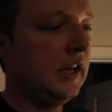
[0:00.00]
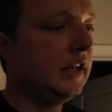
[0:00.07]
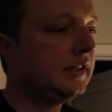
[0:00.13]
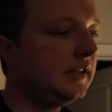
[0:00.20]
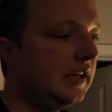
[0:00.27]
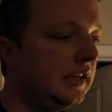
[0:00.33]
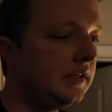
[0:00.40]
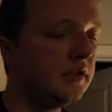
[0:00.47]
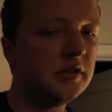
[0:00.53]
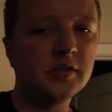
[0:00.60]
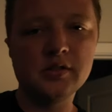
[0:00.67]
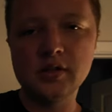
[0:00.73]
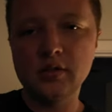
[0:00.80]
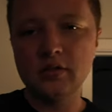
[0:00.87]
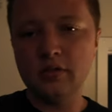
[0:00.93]
It's easy
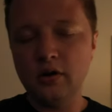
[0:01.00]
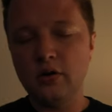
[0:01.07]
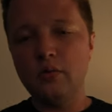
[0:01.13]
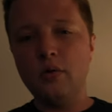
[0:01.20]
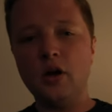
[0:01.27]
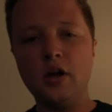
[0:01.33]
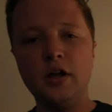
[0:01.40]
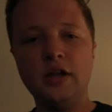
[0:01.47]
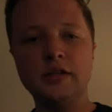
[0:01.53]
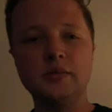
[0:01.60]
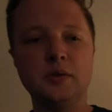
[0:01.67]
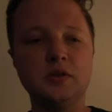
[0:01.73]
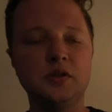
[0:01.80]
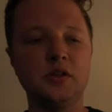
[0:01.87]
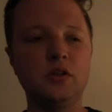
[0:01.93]
just to throw on,
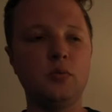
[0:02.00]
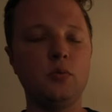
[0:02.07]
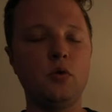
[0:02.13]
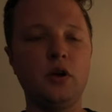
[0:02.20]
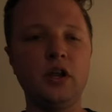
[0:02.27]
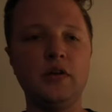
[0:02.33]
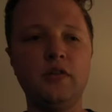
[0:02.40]
especially in the morning